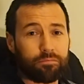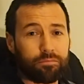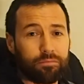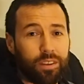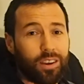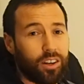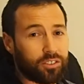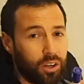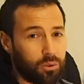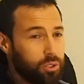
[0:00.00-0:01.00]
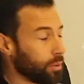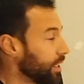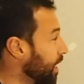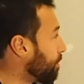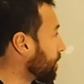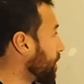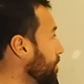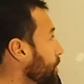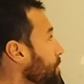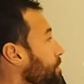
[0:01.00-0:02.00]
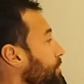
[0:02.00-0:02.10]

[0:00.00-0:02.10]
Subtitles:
I told you we'd keep it simple.